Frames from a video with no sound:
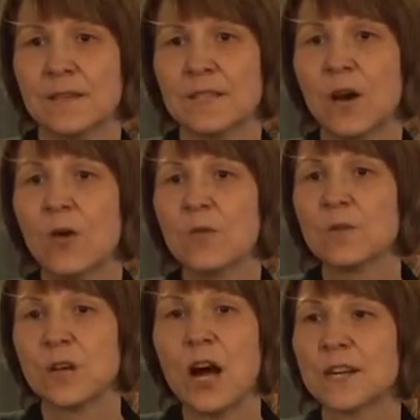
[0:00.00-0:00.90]
So
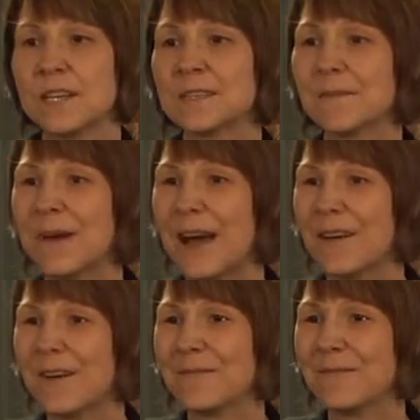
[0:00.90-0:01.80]
talk doesn't
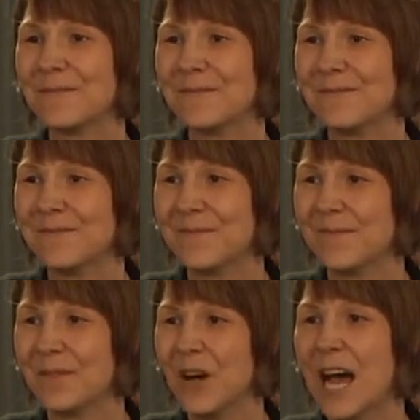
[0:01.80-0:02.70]
matter,
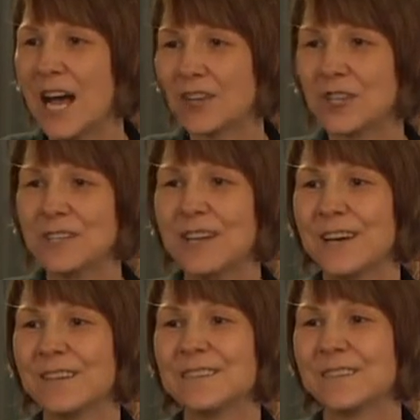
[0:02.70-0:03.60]
action
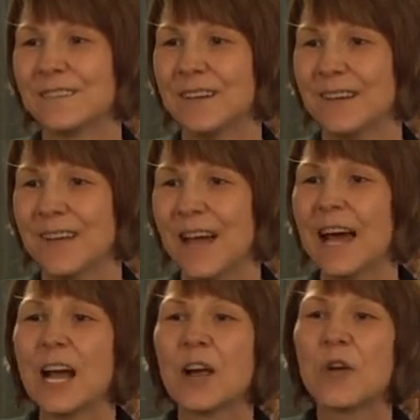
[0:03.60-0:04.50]
does.
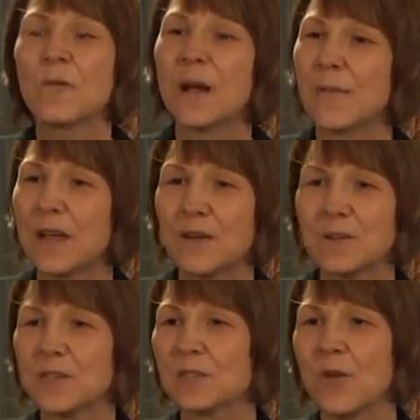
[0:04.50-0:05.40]
And I hope coming out
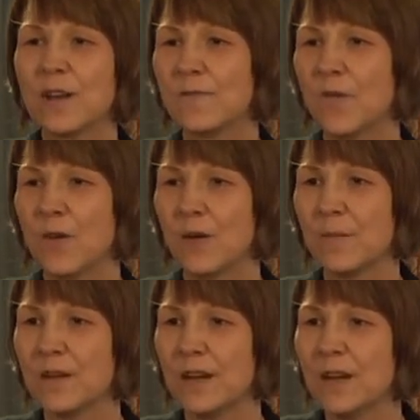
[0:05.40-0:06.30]
of this great forum
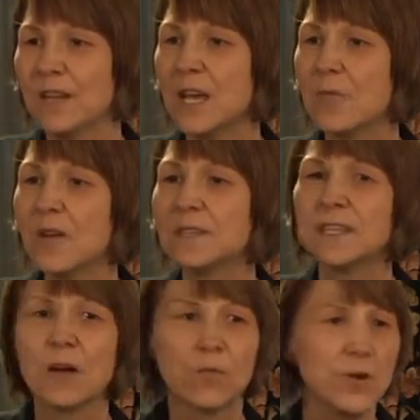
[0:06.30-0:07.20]
that we
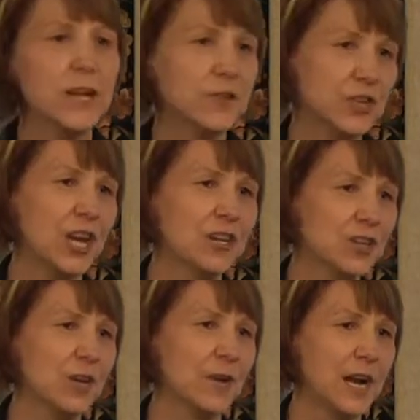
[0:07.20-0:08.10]
see a real change
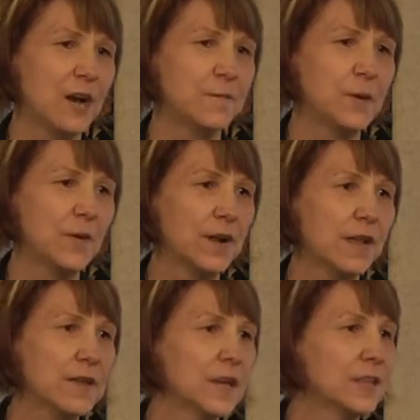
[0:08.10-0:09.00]
here in
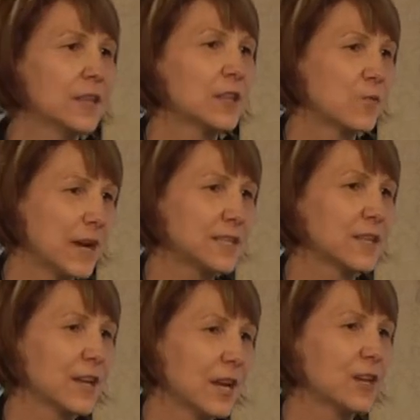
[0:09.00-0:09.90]
Alberta that the rest
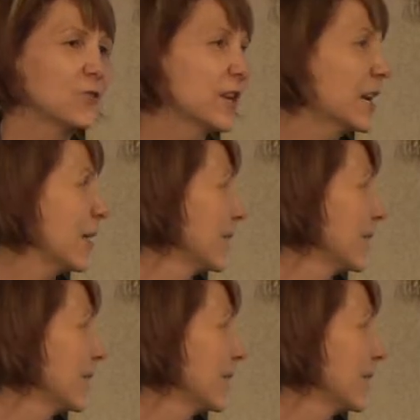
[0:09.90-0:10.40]
of the country can